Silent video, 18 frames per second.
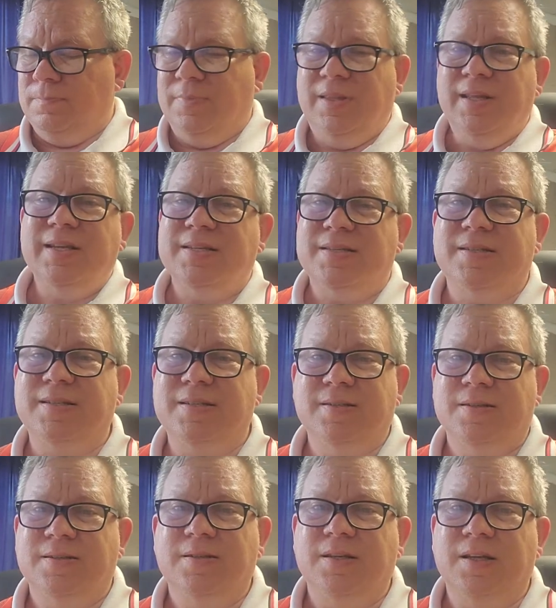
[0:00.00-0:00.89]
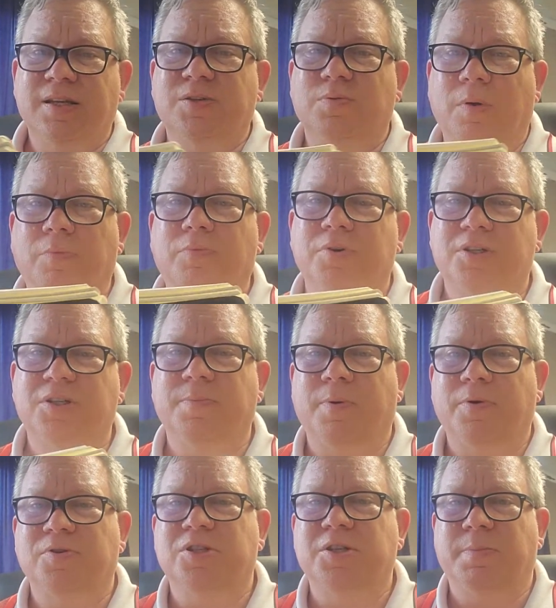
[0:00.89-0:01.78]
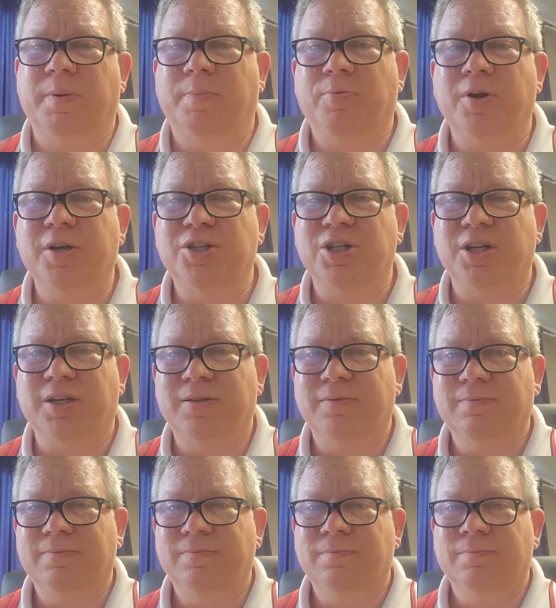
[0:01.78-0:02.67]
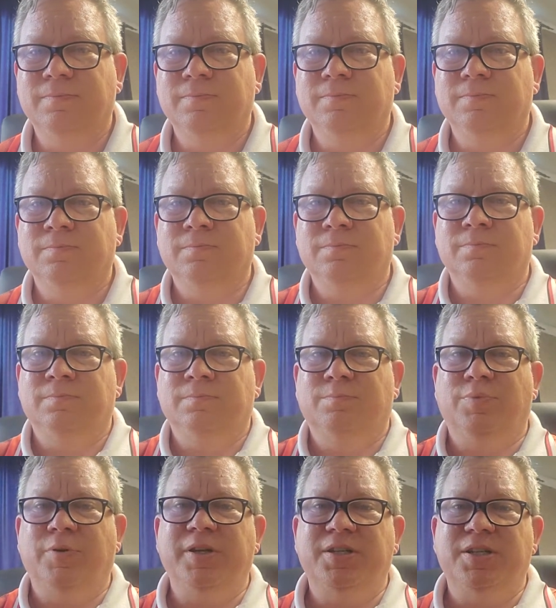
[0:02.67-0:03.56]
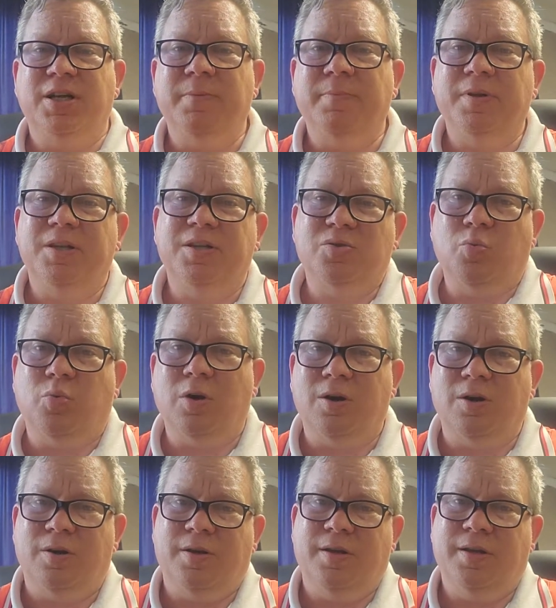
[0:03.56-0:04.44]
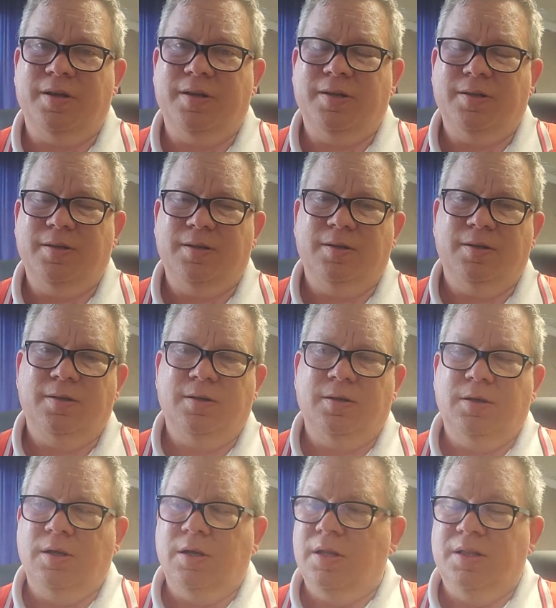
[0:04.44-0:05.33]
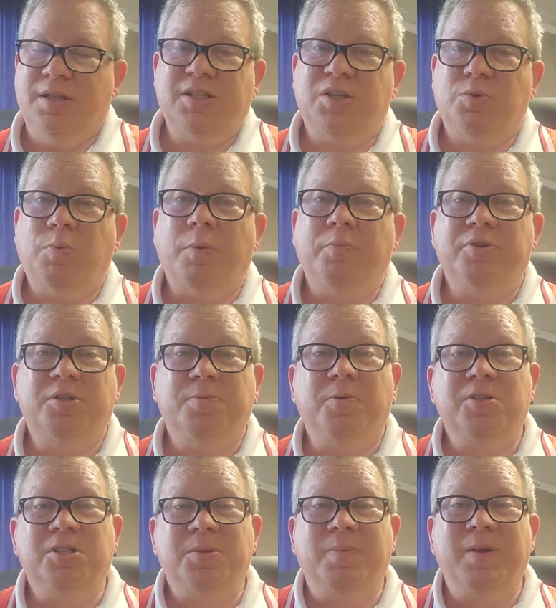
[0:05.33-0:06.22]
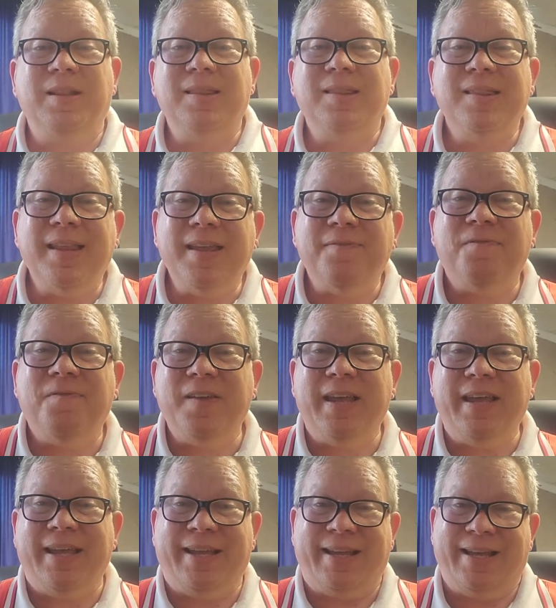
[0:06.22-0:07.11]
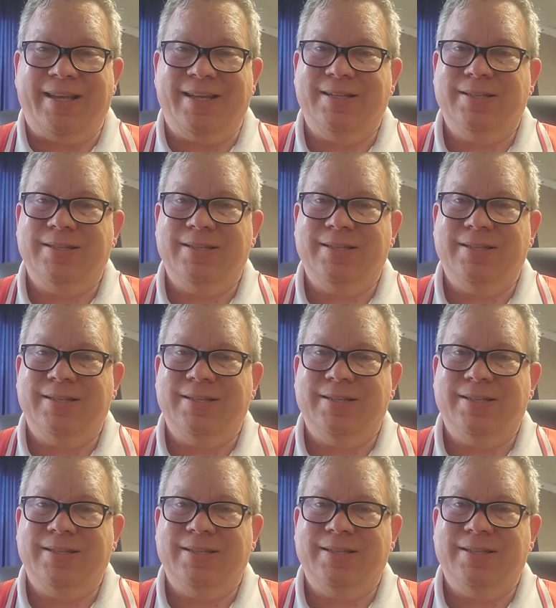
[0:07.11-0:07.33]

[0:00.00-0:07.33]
This is what we're supposed to be preaching. Preach Him and His Word. This is what we're supposed to be living.